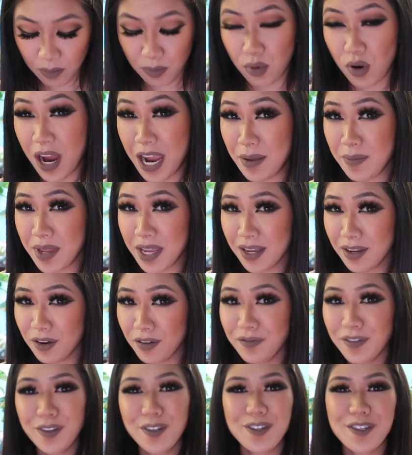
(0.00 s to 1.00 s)
Priming your
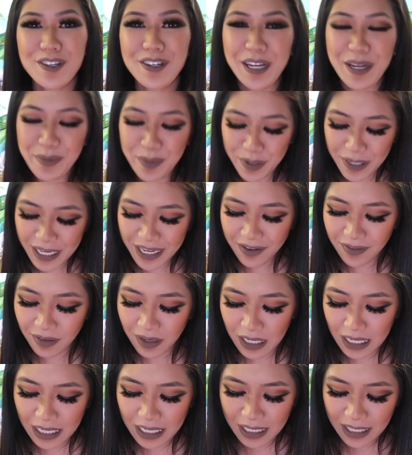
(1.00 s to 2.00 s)
filter, I believe.
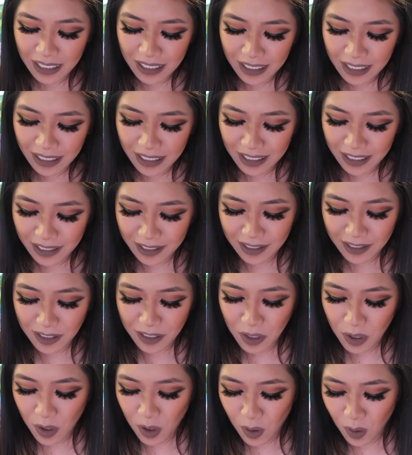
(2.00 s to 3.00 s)

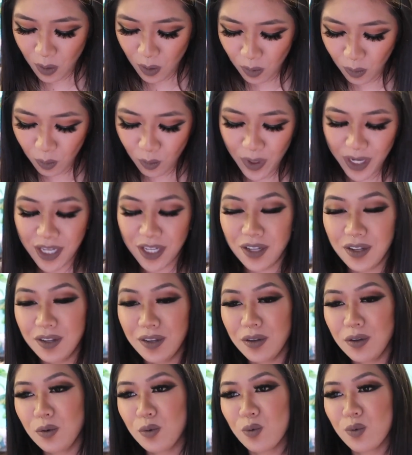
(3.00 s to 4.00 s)
So when
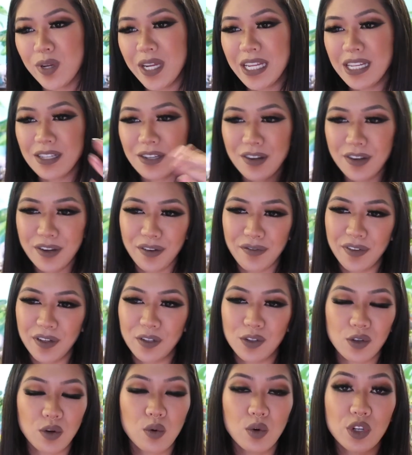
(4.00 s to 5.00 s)
you restart your
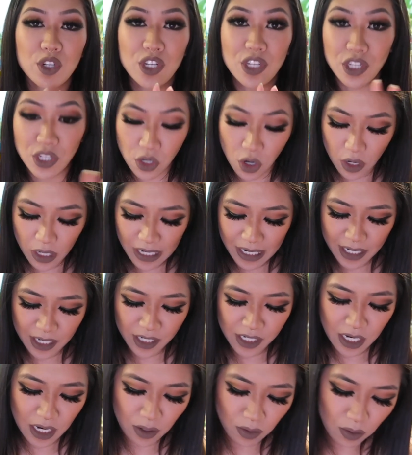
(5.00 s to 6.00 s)
filter or just start it in
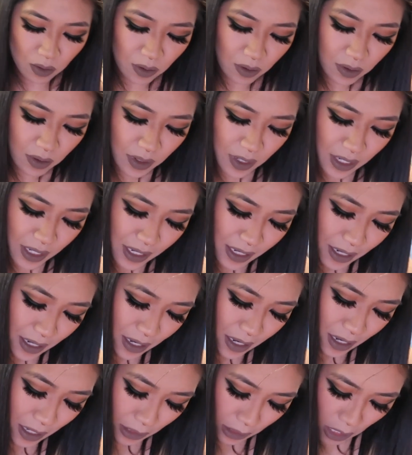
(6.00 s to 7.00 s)
general,
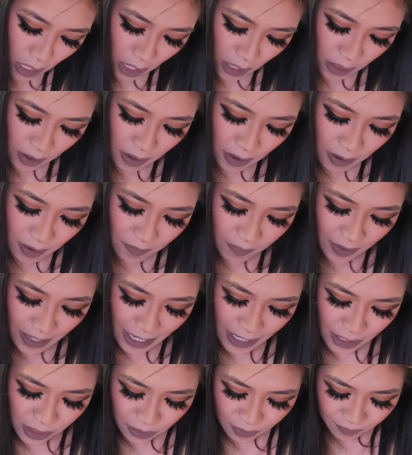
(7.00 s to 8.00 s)
a lot of
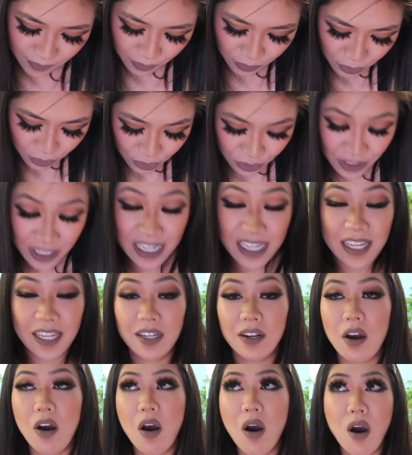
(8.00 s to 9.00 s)
canister filters
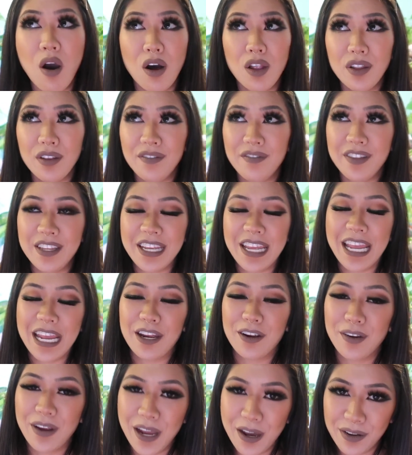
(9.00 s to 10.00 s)
need all of the
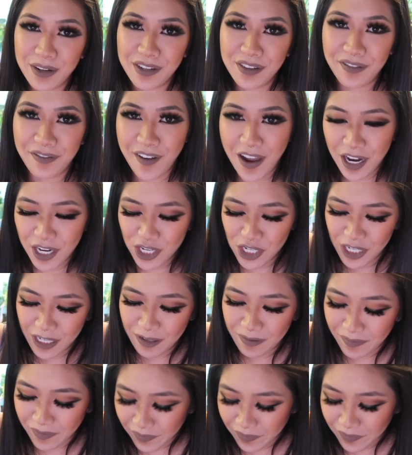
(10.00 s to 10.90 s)
air out to function.